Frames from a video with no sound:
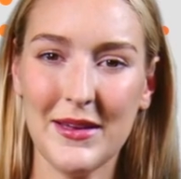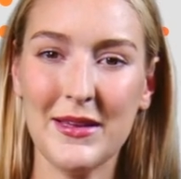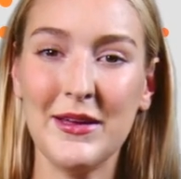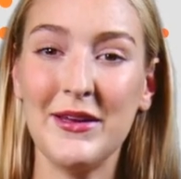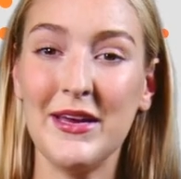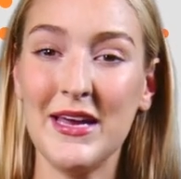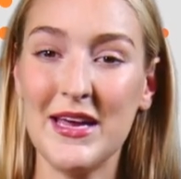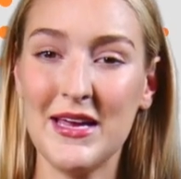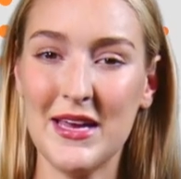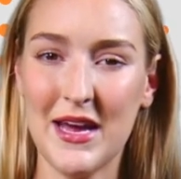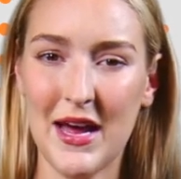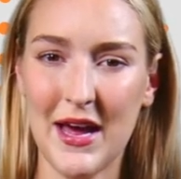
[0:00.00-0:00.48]

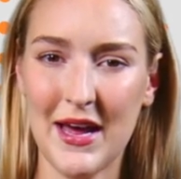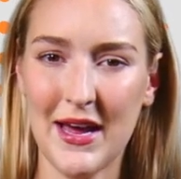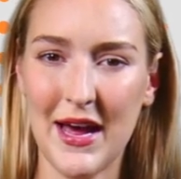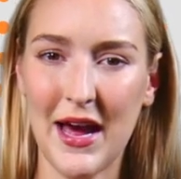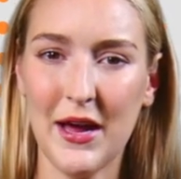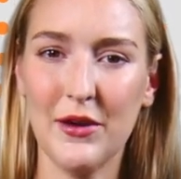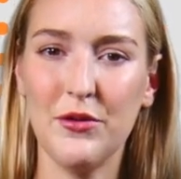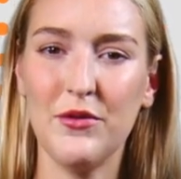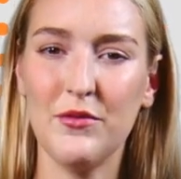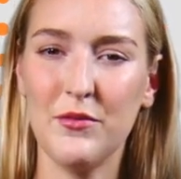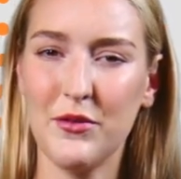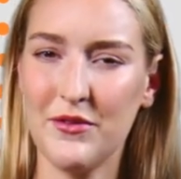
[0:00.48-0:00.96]
AI
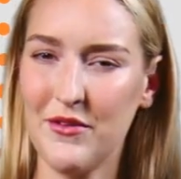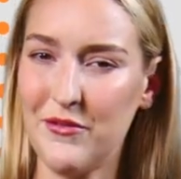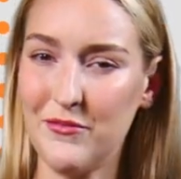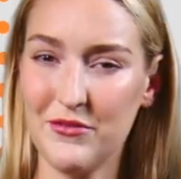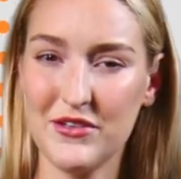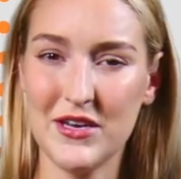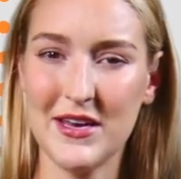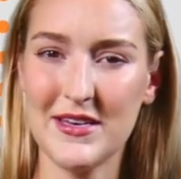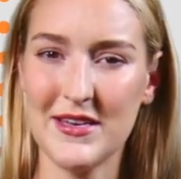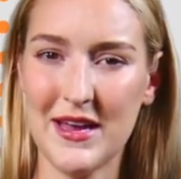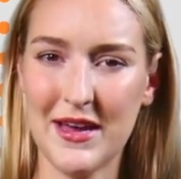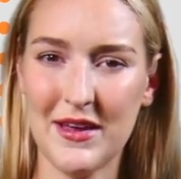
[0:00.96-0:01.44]
algorithms
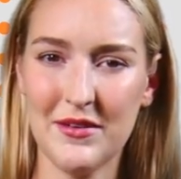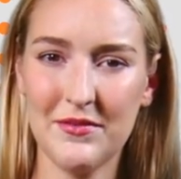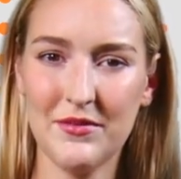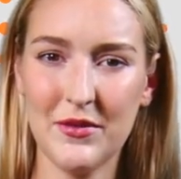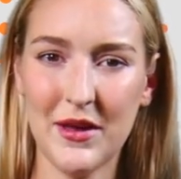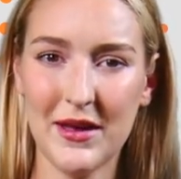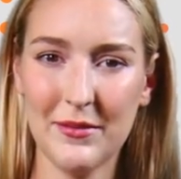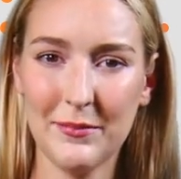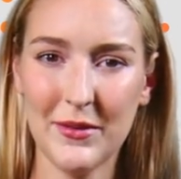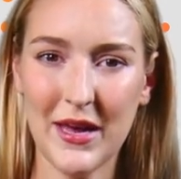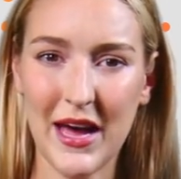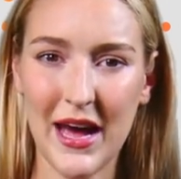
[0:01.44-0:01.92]

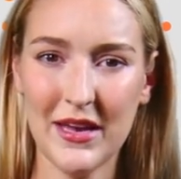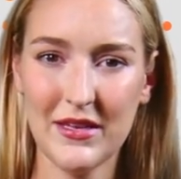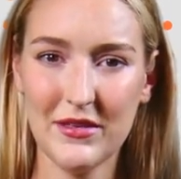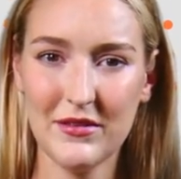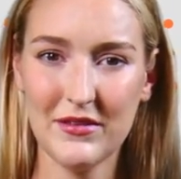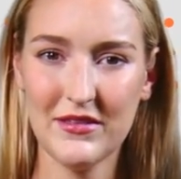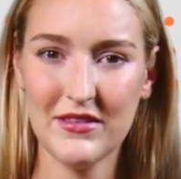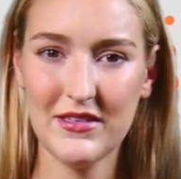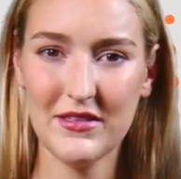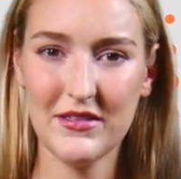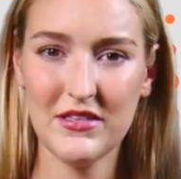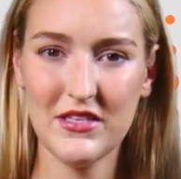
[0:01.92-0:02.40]
identify
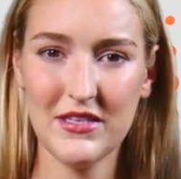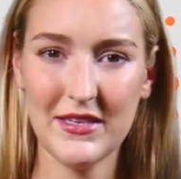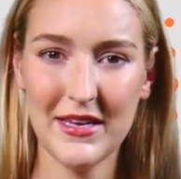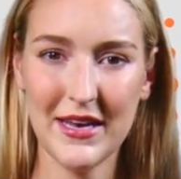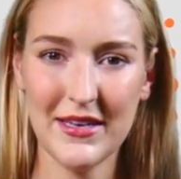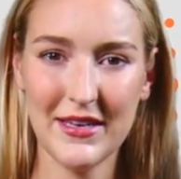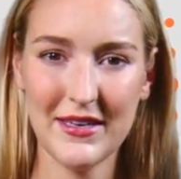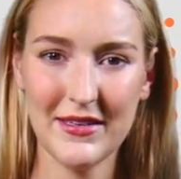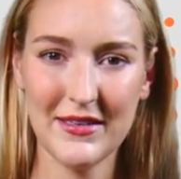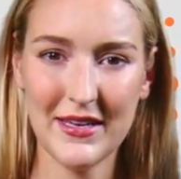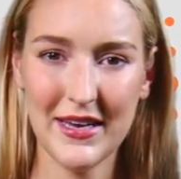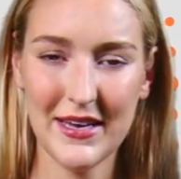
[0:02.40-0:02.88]
patterns in
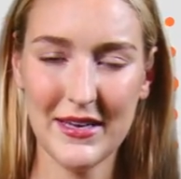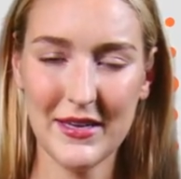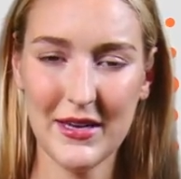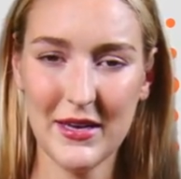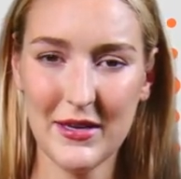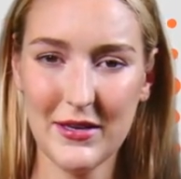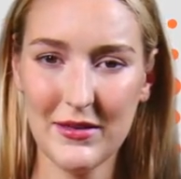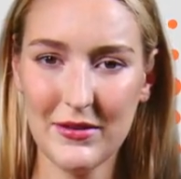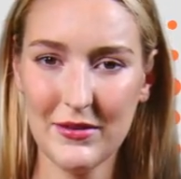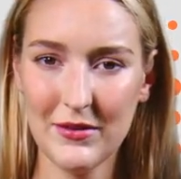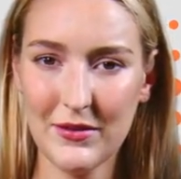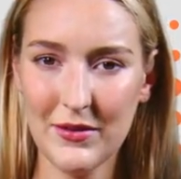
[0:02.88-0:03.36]
genetic data,